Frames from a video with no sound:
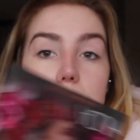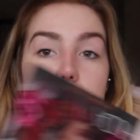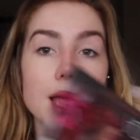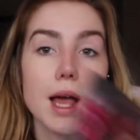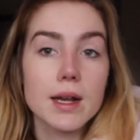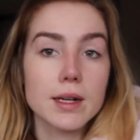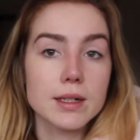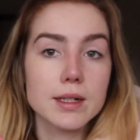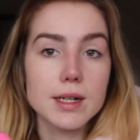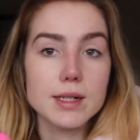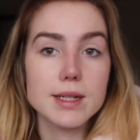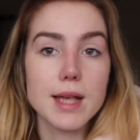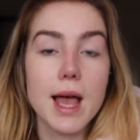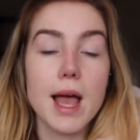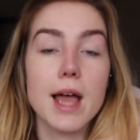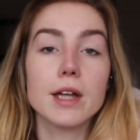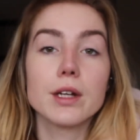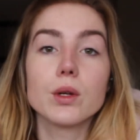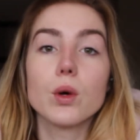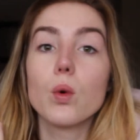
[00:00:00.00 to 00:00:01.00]
10 out of
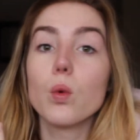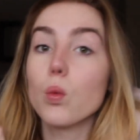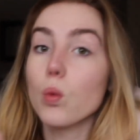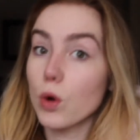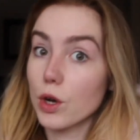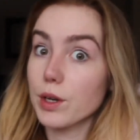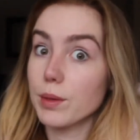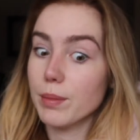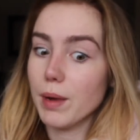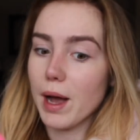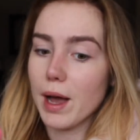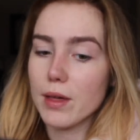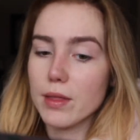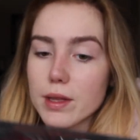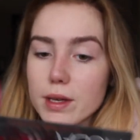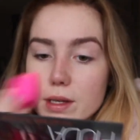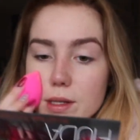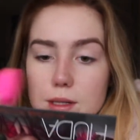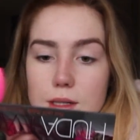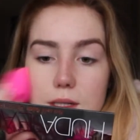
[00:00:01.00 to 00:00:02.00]
10 would buy
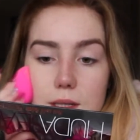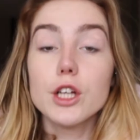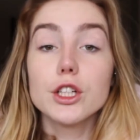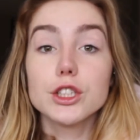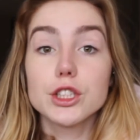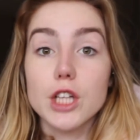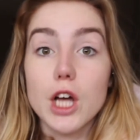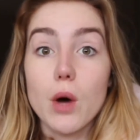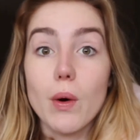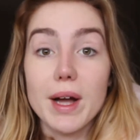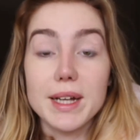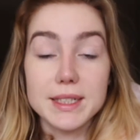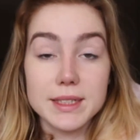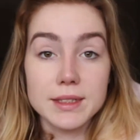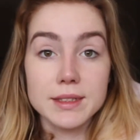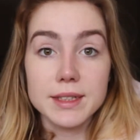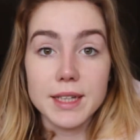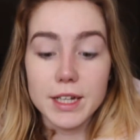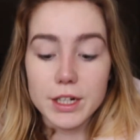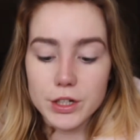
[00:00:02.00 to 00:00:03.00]
this. So I
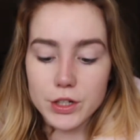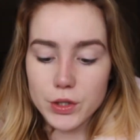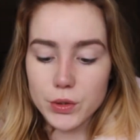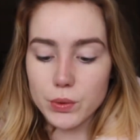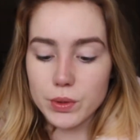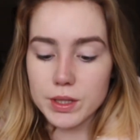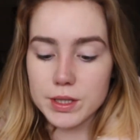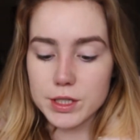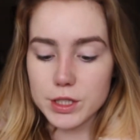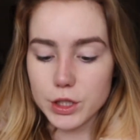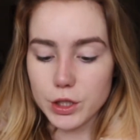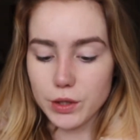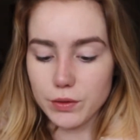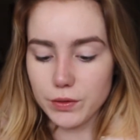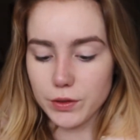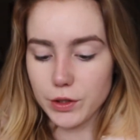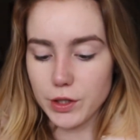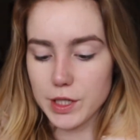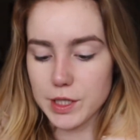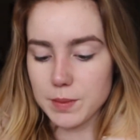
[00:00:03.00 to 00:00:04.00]
didn't get a new concealer
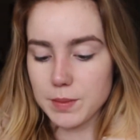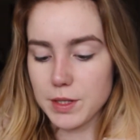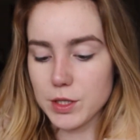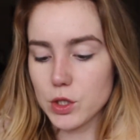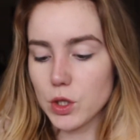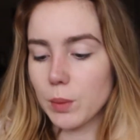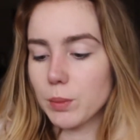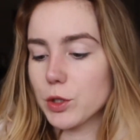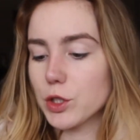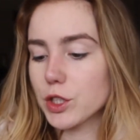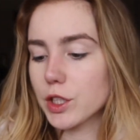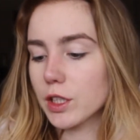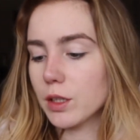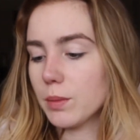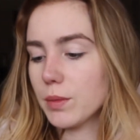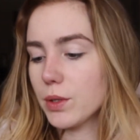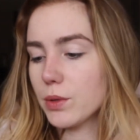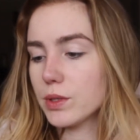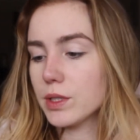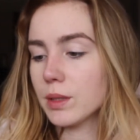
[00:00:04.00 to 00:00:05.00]
for Christmas, so I'm just going
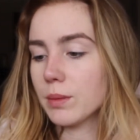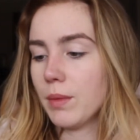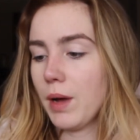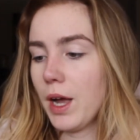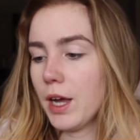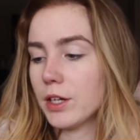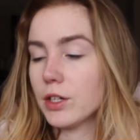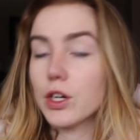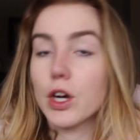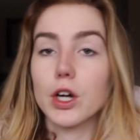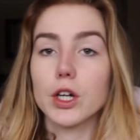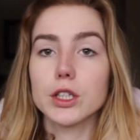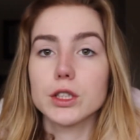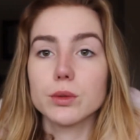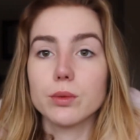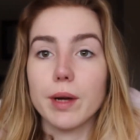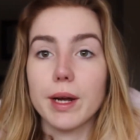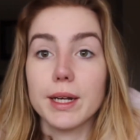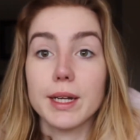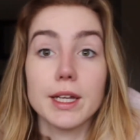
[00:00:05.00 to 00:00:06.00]
to be using my Nars
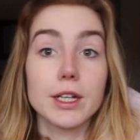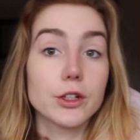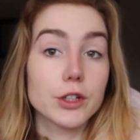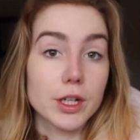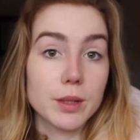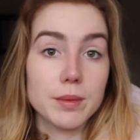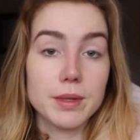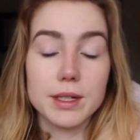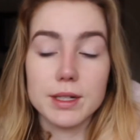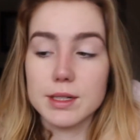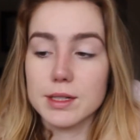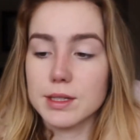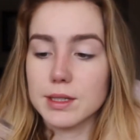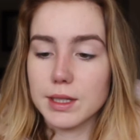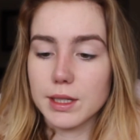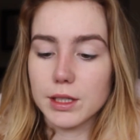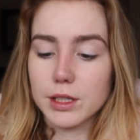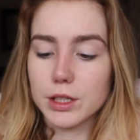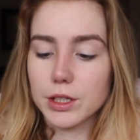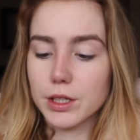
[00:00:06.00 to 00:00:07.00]
Radiant Creamy
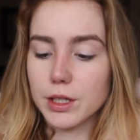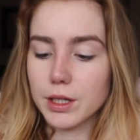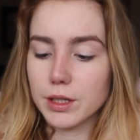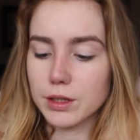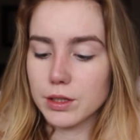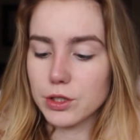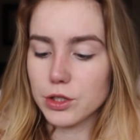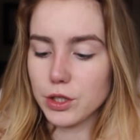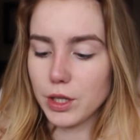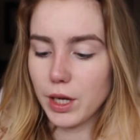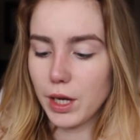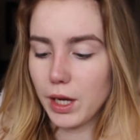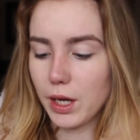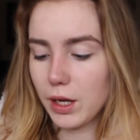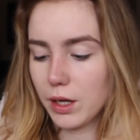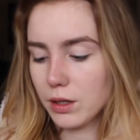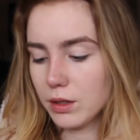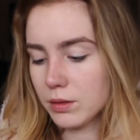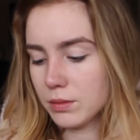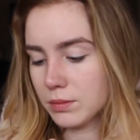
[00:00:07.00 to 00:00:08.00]
Concealer in the
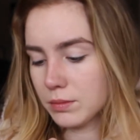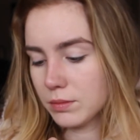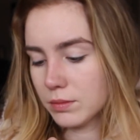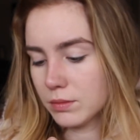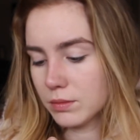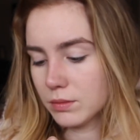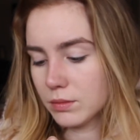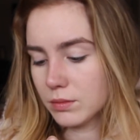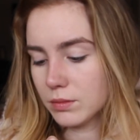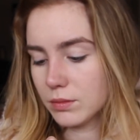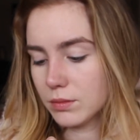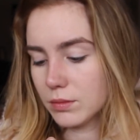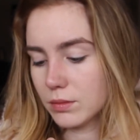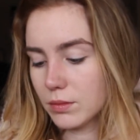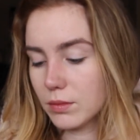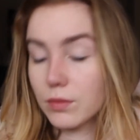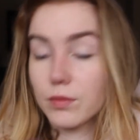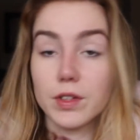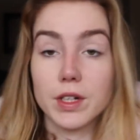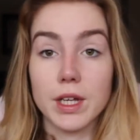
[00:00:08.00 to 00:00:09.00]
shade
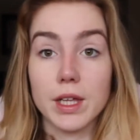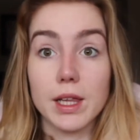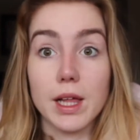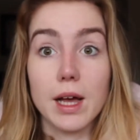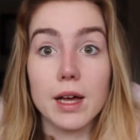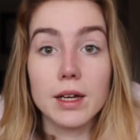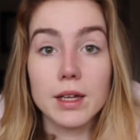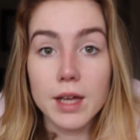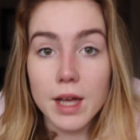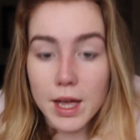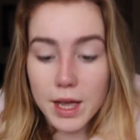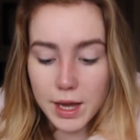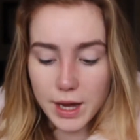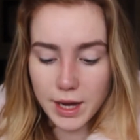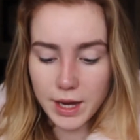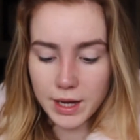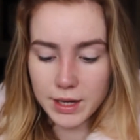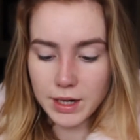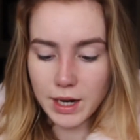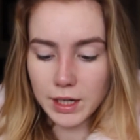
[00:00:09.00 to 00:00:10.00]
Vanilla,
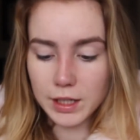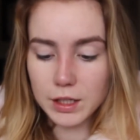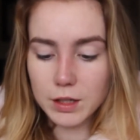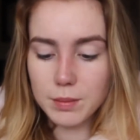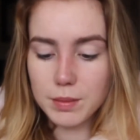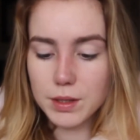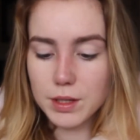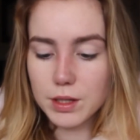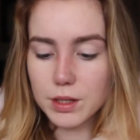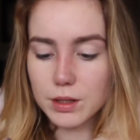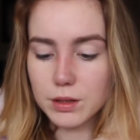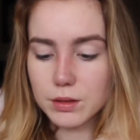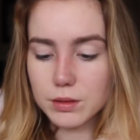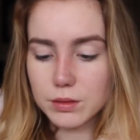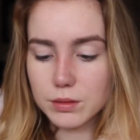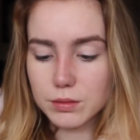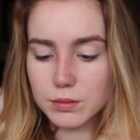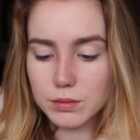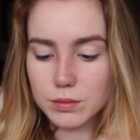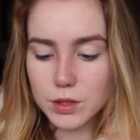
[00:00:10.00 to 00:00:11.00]
and I'm going to be
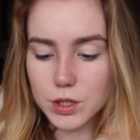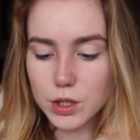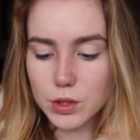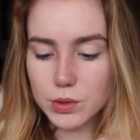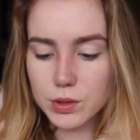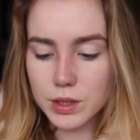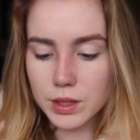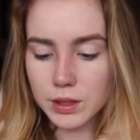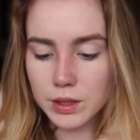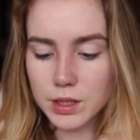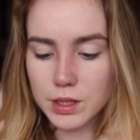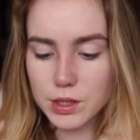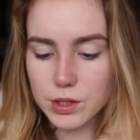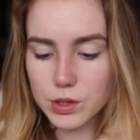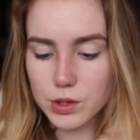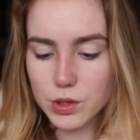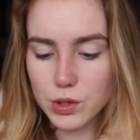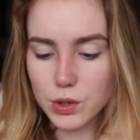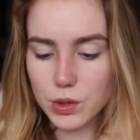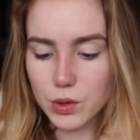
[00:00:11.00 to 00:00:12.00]
using this
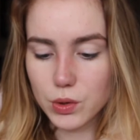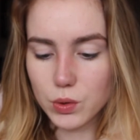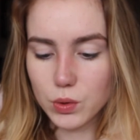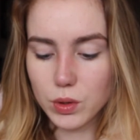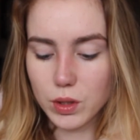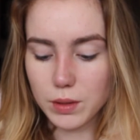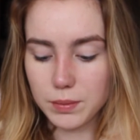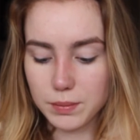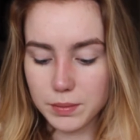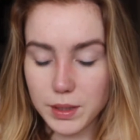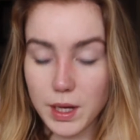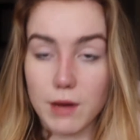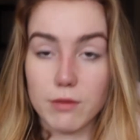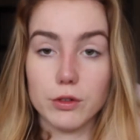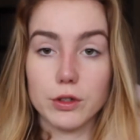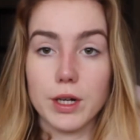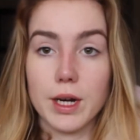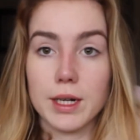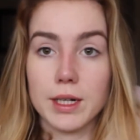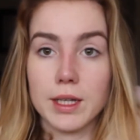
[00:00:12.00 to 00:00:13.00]
to
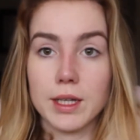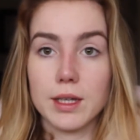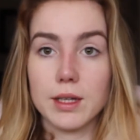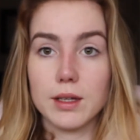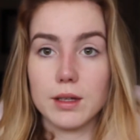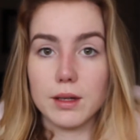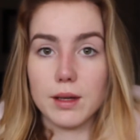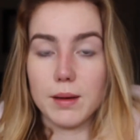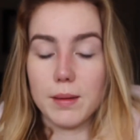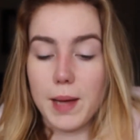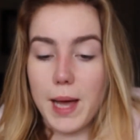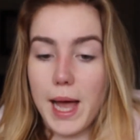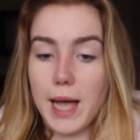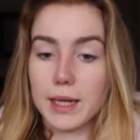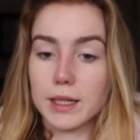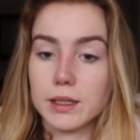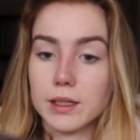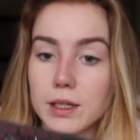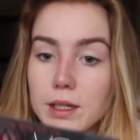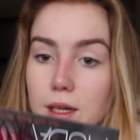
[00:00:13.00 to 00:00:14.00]
cover any
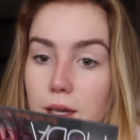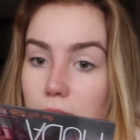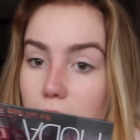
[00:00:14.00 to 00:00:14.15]
acne